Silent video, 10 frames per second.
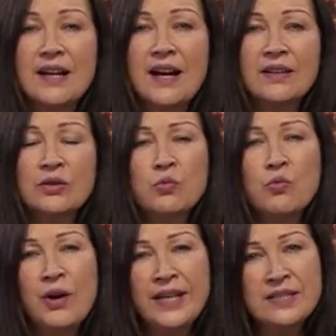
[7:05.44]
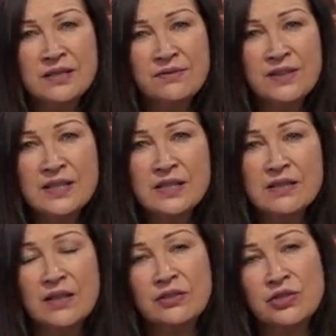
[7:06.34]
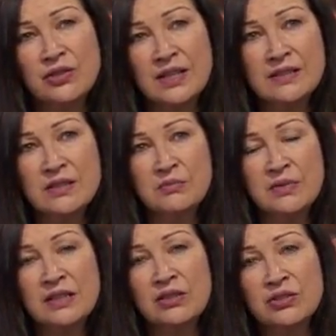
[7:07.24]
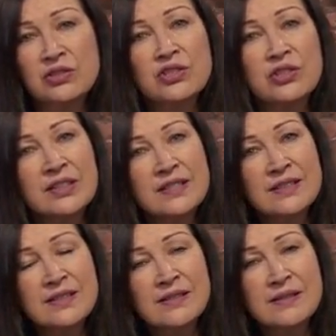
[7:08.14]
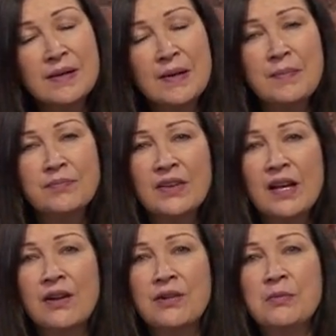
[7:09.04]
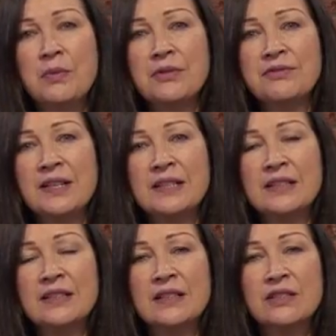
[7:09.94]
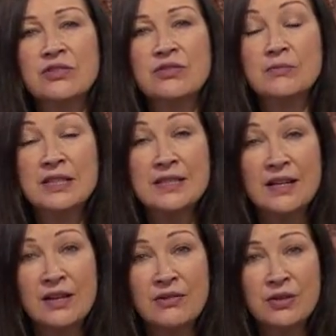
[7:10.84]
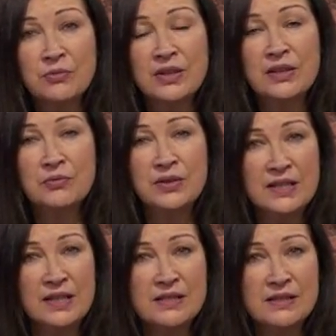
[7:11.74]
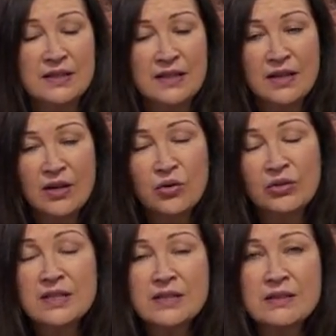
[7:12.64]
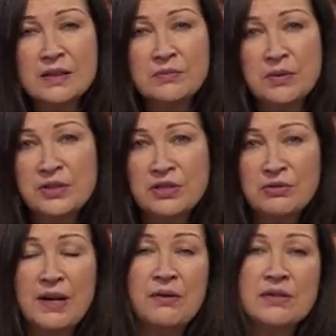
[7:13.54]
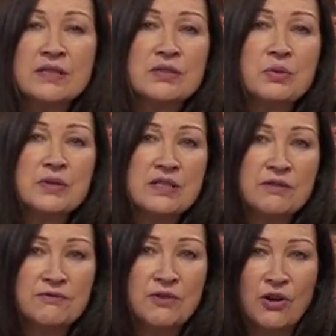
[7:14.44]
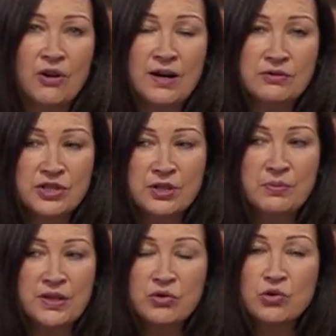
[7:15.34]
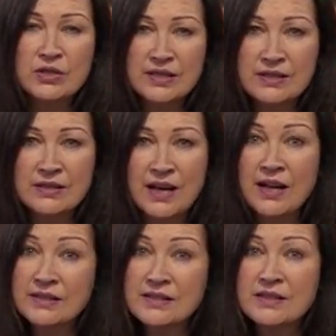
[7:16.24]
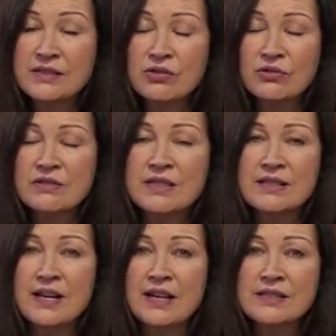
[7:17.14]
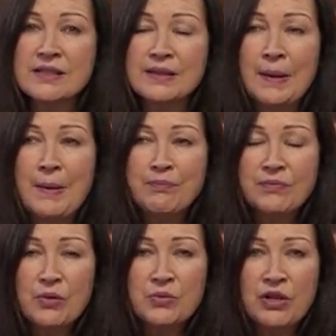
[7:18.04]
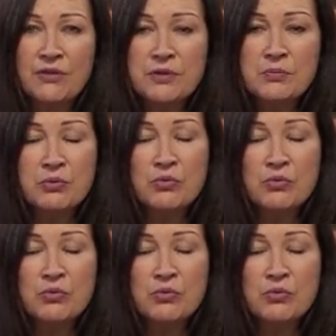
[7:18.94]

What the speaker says: at the weight of this and trying to make good choices. I remember finding it extremely tiring. We did only sleep maybe 2 hours in 24. Our GP noticed that and told us that. And we'd often be